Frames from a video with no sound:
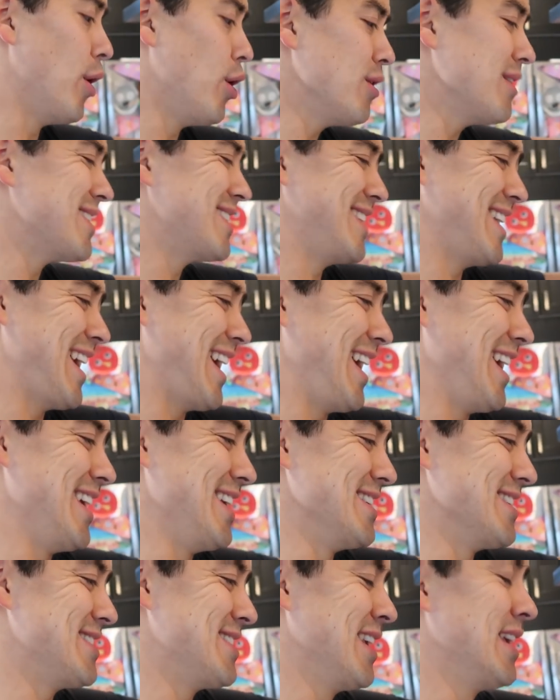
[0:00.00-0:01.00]

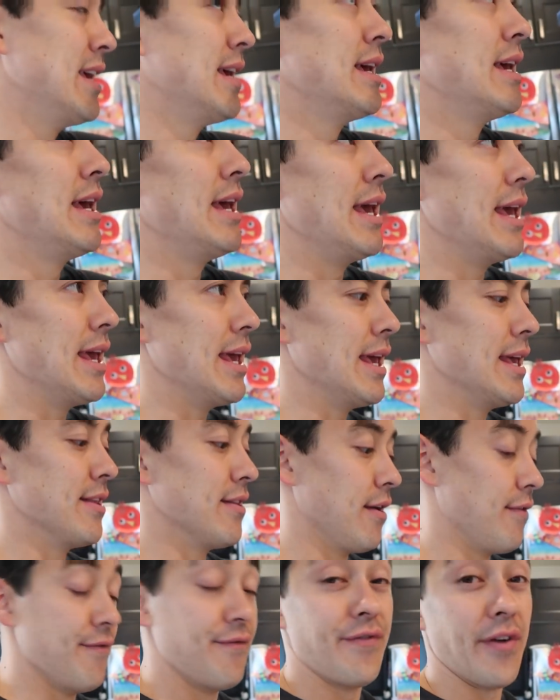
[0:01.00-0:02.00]
bolognese is
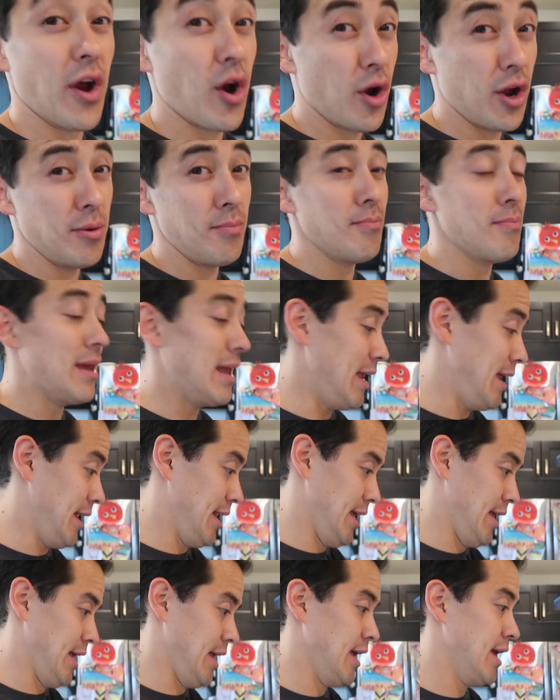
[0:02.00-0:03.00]
a very
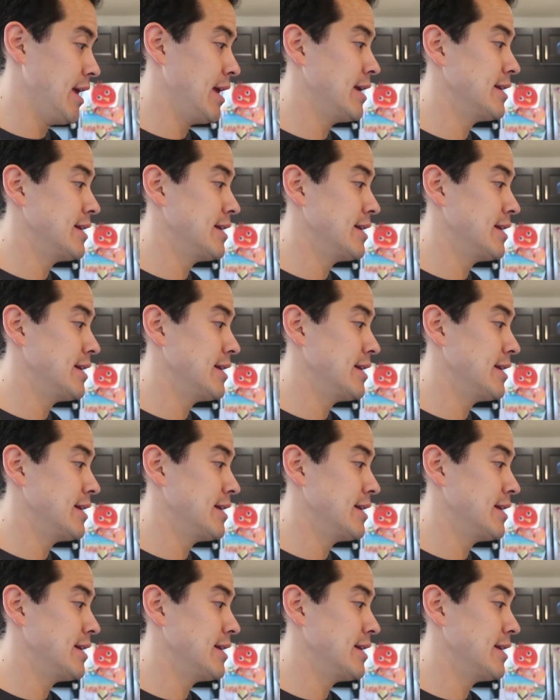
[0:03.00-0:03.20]
meaty